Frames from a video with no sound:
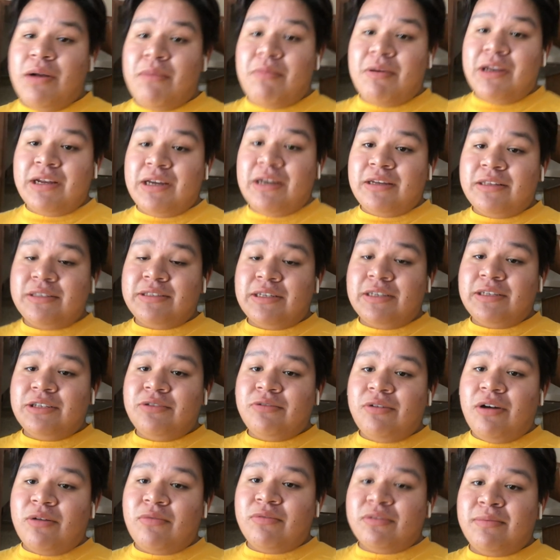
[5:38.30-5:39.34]
I'm gonna continue
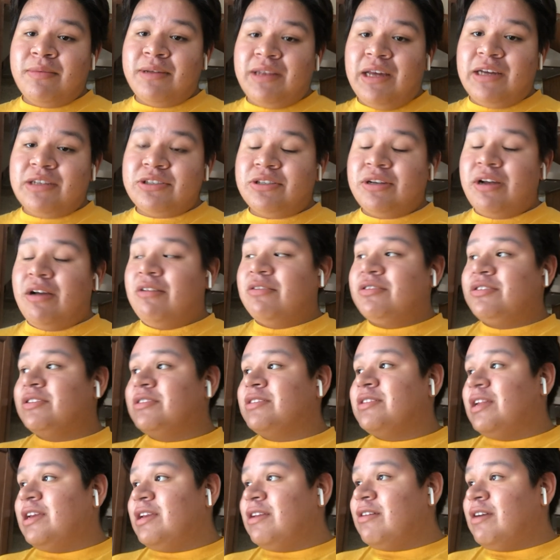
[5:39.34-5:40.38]
on with my lecture. I'll
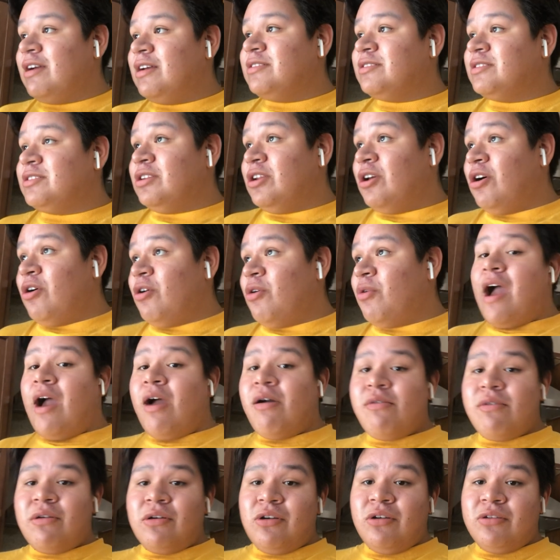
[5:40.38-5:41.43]
just let you guys know
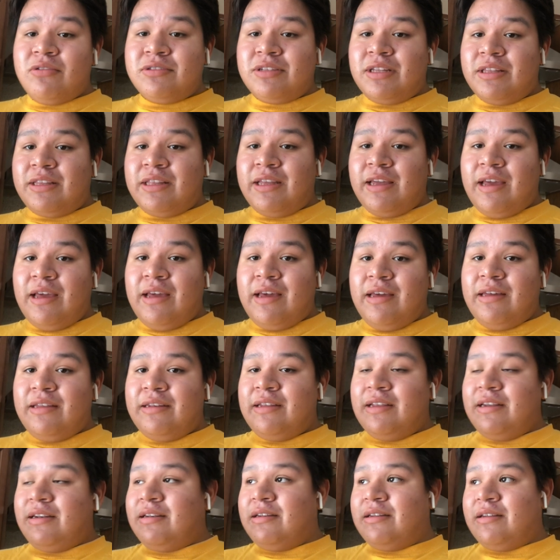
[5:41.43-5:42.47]
how it goes at the end
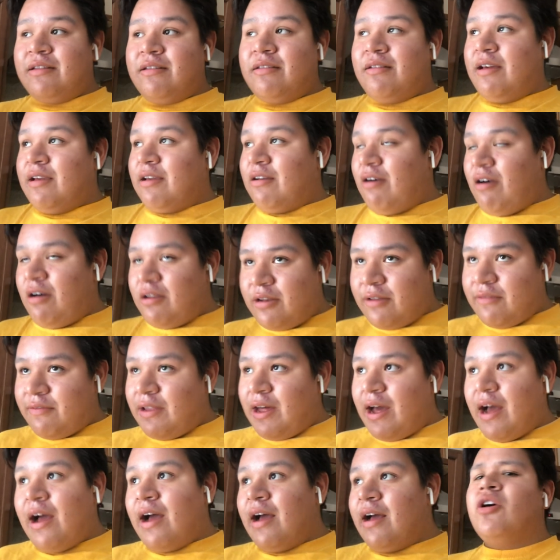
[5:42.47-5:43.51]
and like all of
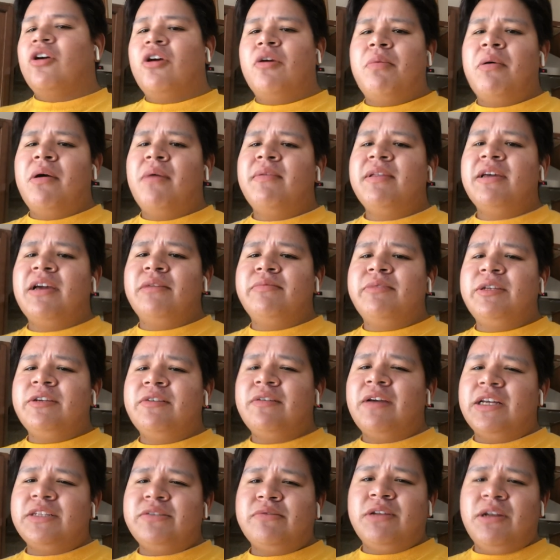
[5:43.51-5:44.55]
that. I'll probably update you
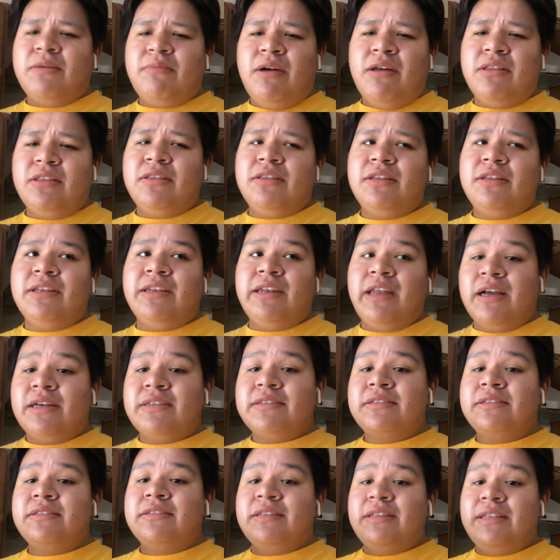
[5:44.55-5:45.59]
guys when I'm on the next
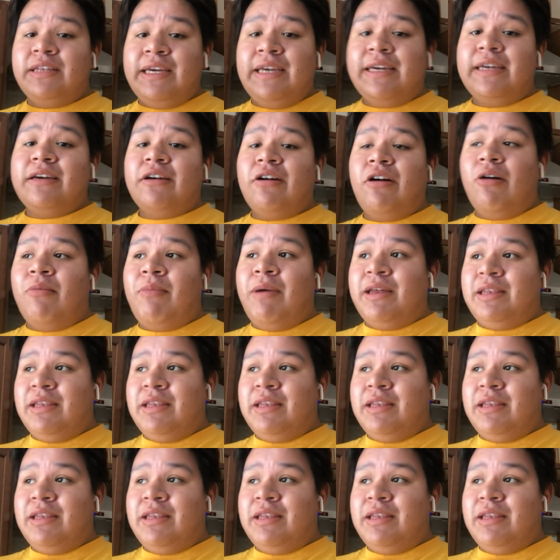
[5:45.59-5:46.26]
thing on my